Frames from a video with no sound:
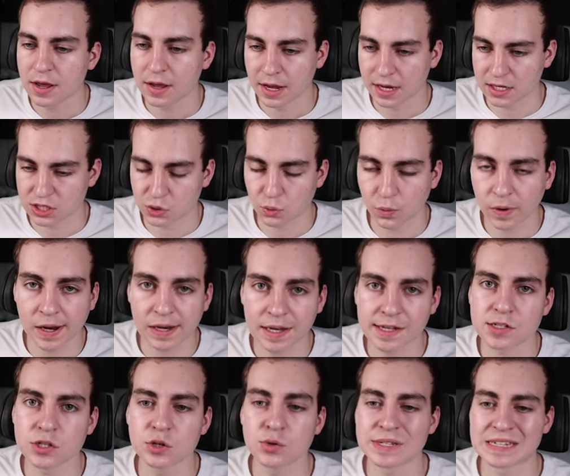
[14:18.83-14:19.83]
And so what I need
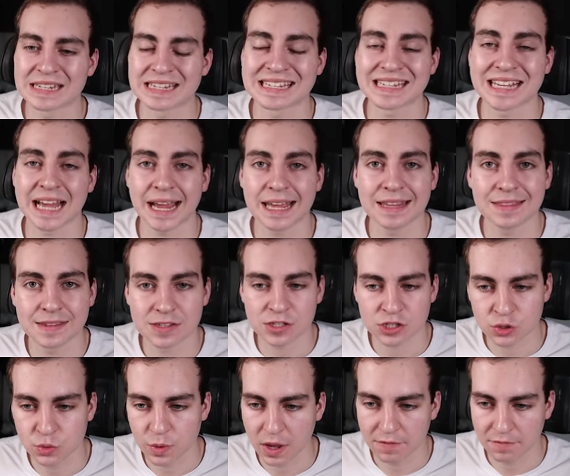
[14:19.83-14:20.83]
to do is assign this
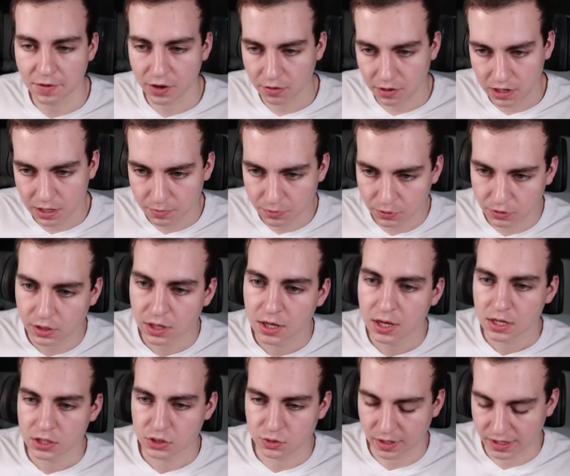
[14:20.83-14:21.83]
to a variable.
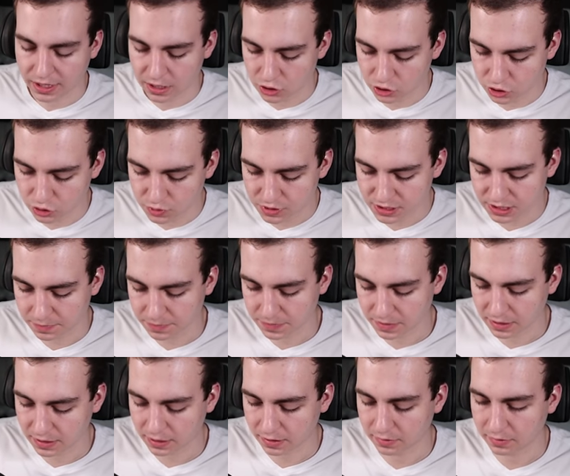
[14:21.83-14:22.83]
So I can do
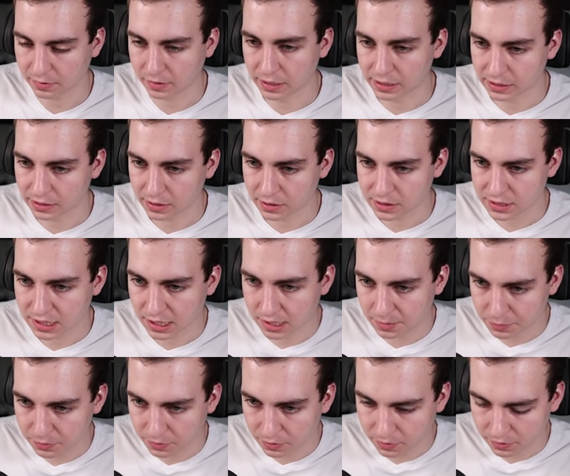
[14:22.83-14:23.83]
something like
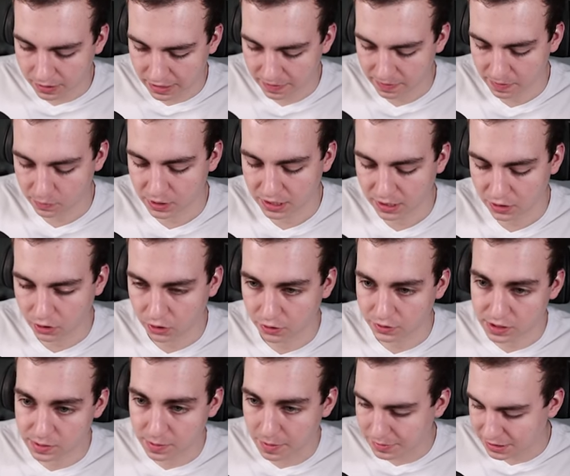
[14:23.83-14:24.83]
tuple, and then we can call
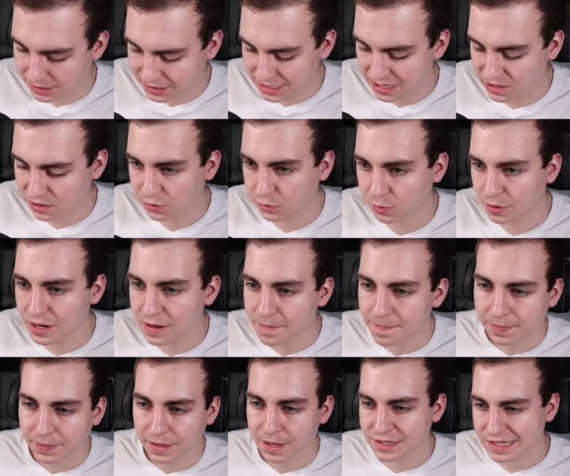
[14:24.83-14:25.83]
this maybe T3
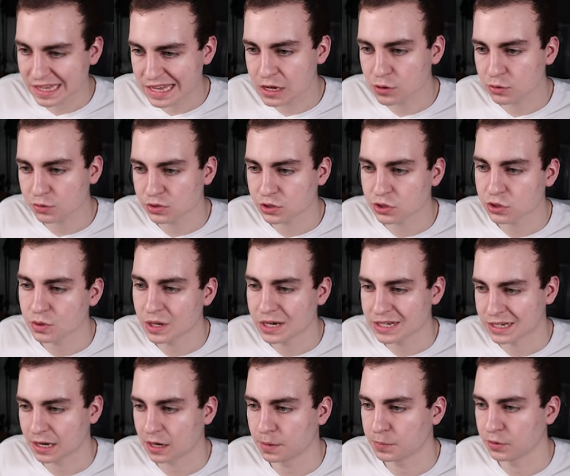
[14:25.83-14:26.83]
is equal to
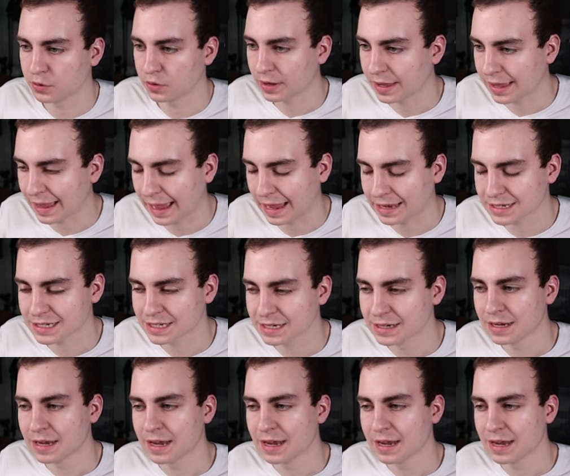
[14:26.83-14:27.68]
tuple cat.